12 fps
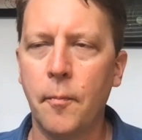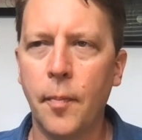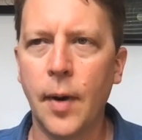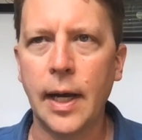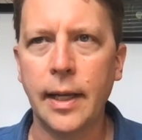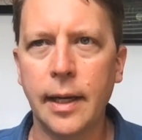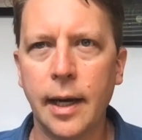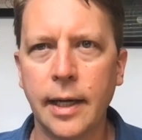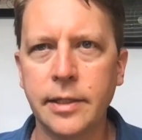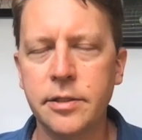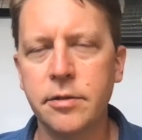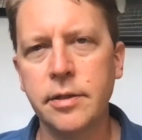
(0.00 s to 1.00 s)
But I
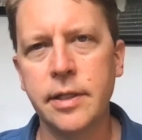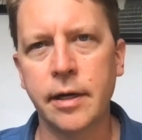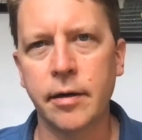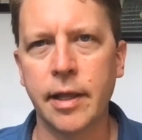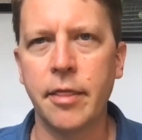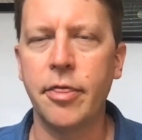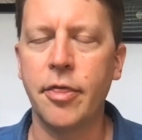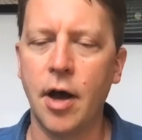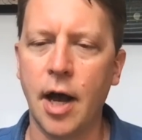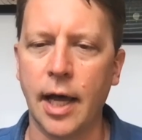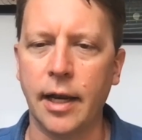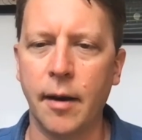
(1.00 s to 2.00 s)
stood there and
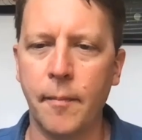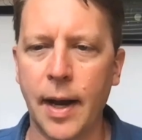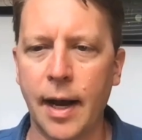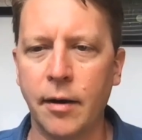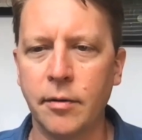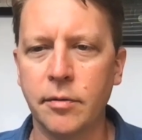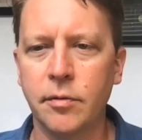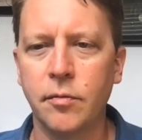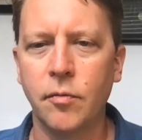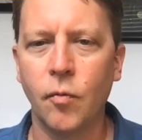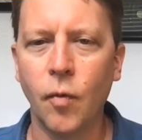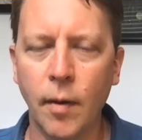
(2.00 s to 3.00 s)
thought about
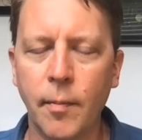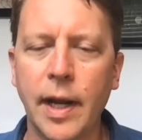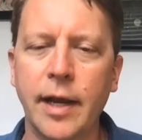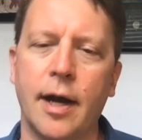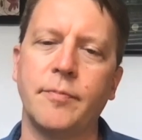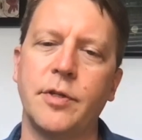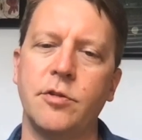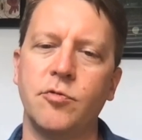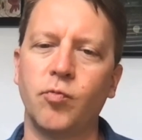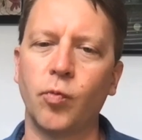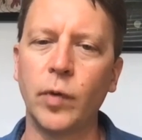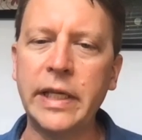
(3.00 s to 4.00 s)
what my
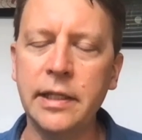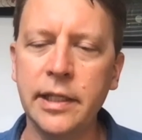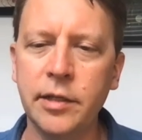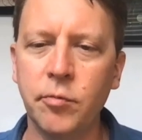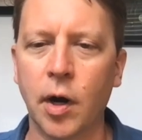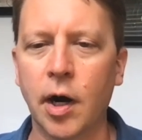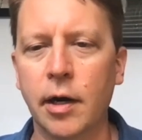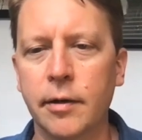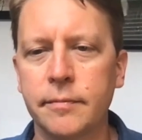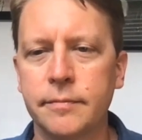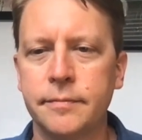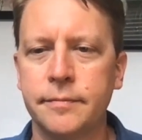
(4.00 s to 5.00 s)
options really were.
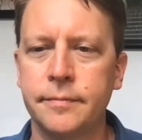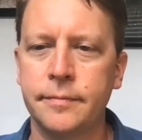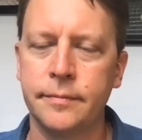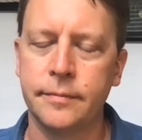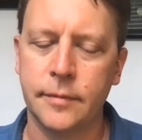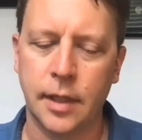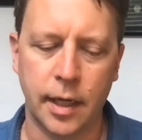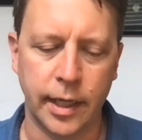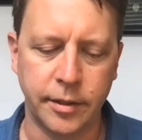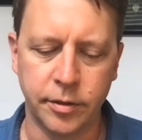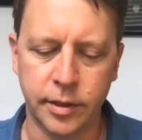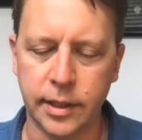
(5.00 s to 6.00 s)
I
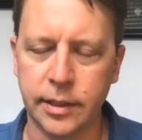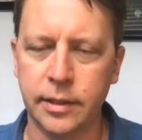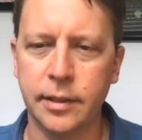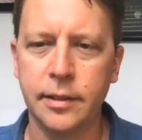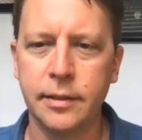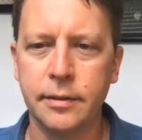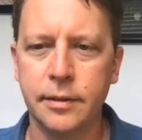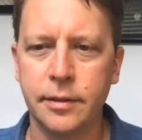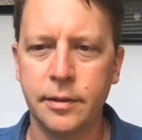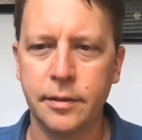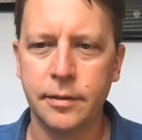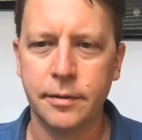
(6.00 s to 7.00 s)
could,
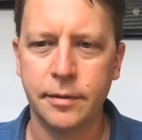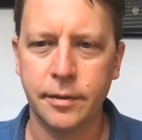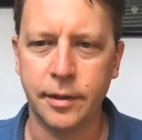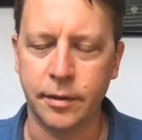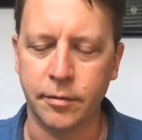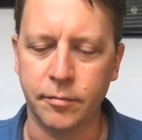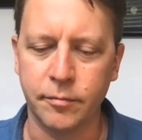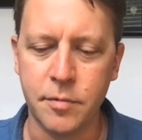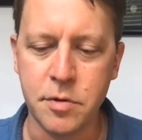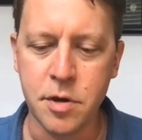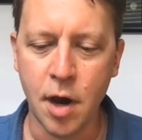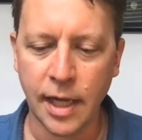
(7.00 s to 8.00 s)

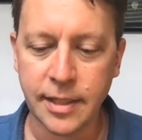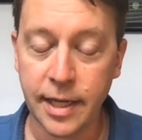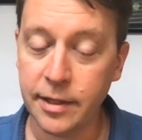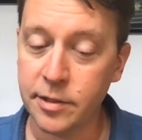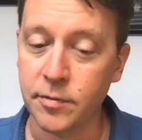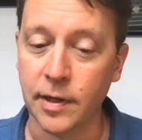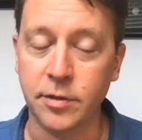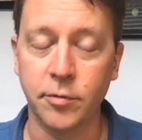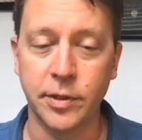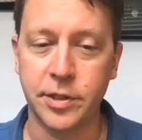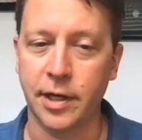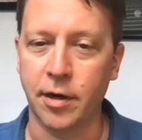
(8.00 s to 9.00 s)
not take this rental,
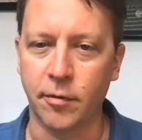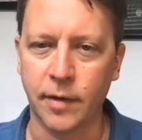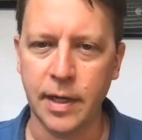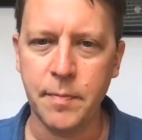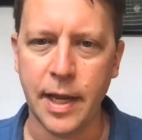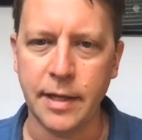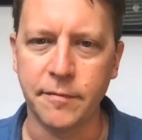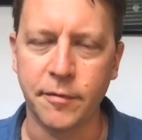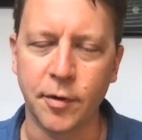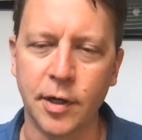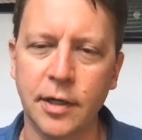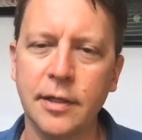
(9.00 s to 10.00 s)
which I'd already paid
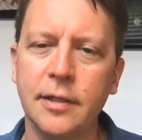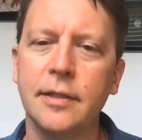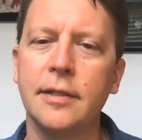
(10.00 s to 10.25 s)
for,